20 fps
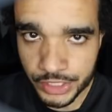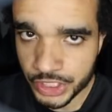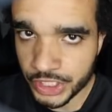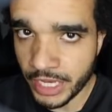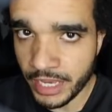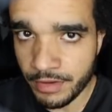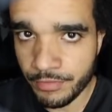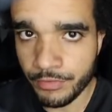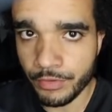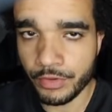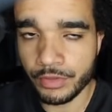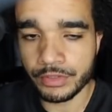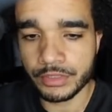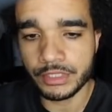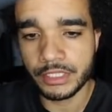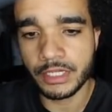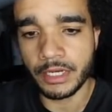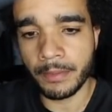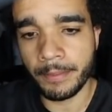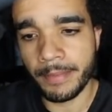shaver
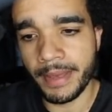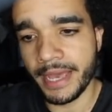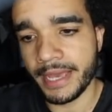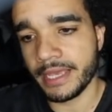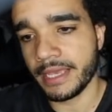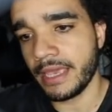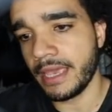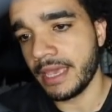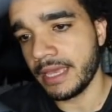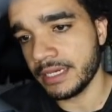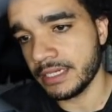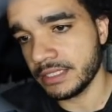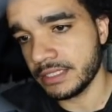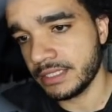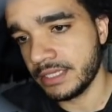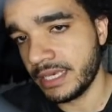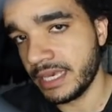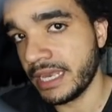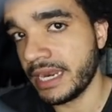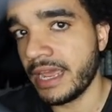to come back and
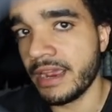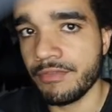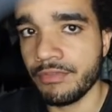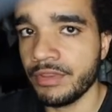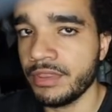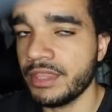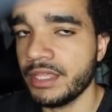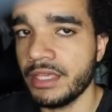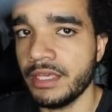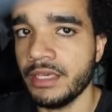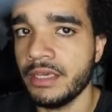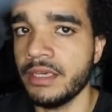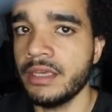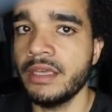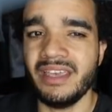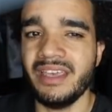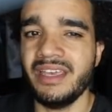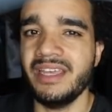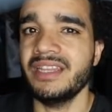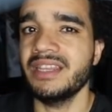get everything
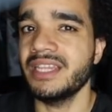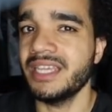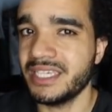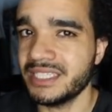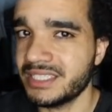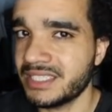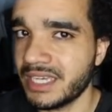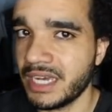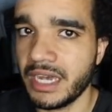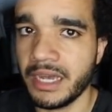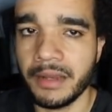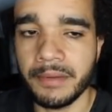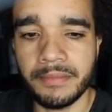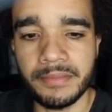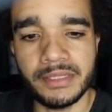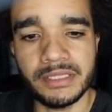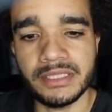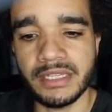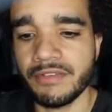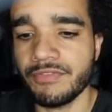in less time.
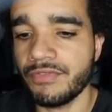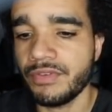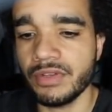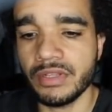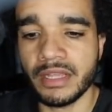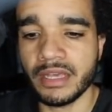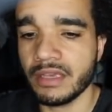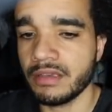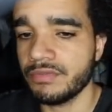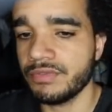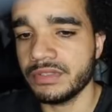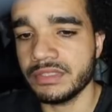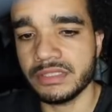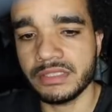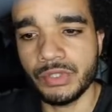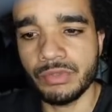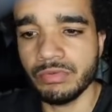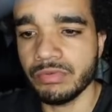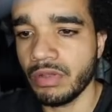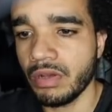Because I feel like if it's
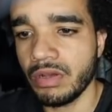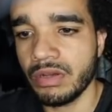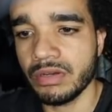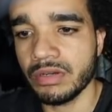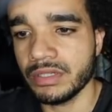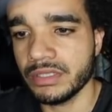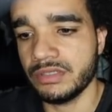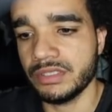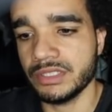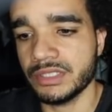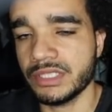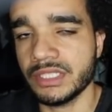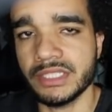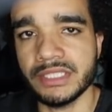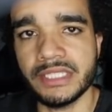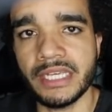too long, it's just gonna